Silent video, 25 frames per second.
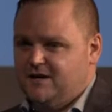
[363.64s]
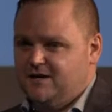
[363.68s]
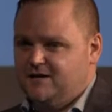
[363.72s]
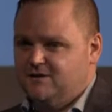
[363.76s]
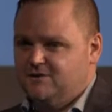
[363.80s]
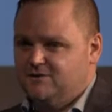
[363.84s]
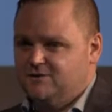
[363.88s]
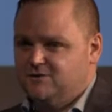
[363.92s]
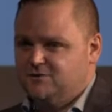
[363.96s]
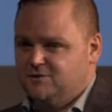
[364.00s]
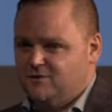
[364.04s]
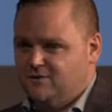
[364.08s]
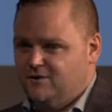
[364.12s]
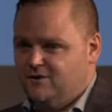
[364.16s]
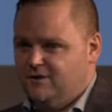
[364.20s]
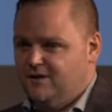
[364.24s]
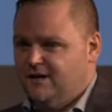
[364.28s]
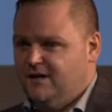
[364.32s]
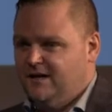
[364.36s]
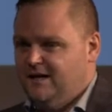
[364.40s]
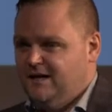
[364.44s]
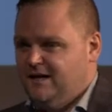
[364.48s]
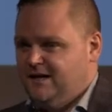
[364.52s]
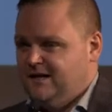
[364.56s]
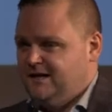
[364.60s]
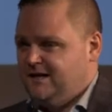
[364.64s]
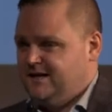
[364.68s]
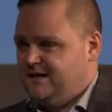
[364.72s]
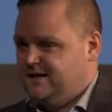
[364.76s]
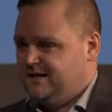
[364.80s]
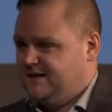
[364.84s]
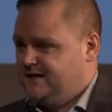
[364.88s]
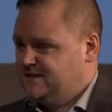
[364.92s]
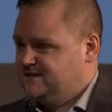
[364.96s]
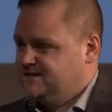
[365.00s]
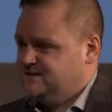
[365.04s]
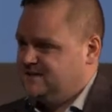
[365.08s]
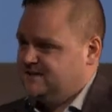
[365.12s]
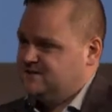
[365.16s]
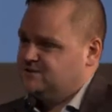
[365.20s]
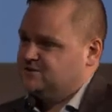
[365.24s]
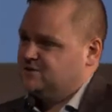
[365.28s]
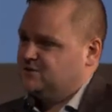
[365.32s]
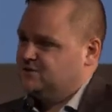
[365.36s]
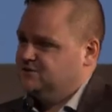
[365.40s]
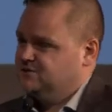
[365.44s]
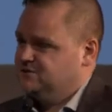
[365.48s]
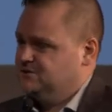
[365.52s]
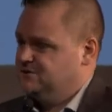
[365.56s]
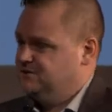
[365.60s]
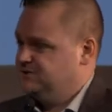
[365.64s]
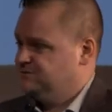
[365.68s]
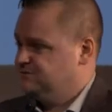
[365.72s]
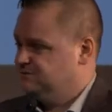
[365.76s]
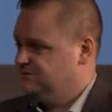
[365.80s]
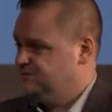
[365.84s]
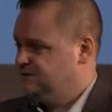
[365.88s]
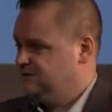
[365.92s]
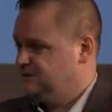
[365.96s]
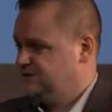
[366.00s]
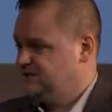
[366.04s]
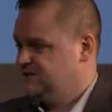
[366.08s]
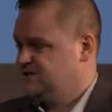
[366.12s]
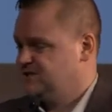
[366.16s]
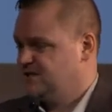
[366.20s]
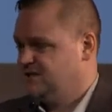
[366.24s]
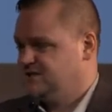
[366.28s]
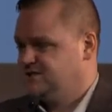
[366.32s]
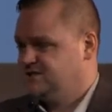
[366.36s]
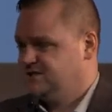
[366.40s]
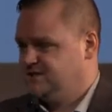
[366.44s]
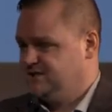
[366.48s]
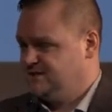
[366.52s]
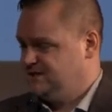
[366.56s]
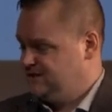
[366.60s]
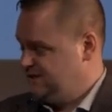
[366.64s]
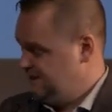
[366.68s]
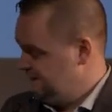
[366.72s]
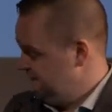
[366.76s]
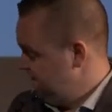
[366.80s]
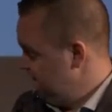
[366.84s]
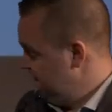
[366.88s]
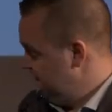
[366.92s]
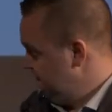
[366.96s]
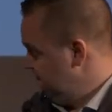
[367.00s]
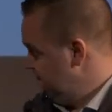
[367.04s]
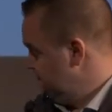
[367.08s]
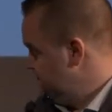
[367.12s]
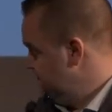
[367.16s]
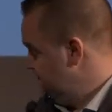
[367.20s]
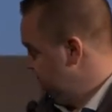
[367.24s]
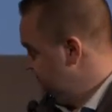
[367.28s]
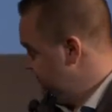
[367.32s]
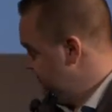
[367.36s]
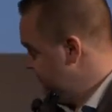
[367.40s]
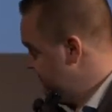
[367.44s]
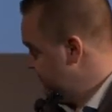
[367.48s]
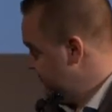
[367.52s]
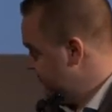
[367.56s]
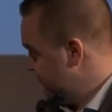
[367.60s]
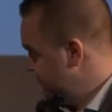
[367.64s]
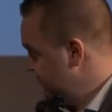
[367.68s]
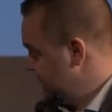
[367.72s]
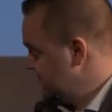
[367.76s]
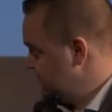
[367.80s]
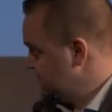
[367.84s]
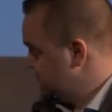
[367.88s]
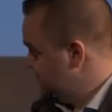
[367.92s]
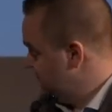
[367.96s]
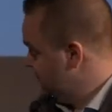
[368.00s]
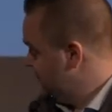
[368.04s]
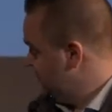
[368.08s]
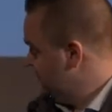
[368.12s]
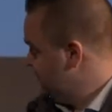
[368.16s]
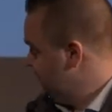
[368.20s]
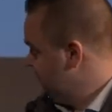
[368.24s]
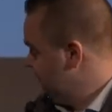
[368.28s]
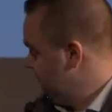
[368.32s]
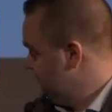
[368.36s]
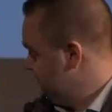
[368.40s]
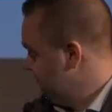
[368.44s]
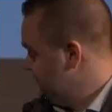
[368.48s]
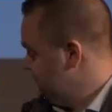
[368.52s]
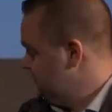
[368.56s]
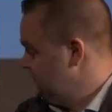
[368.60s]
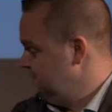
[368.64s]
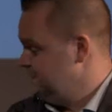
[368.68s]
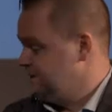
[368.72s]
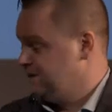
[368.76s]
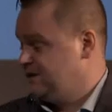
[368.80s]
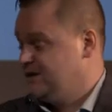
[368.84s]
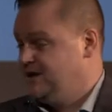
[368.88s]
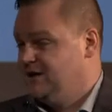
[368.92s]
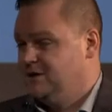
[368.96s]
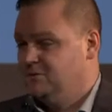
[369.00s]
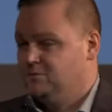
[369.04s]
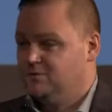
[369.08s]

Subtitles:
concern. And I guess that's also the discussion that you were referring to earlier with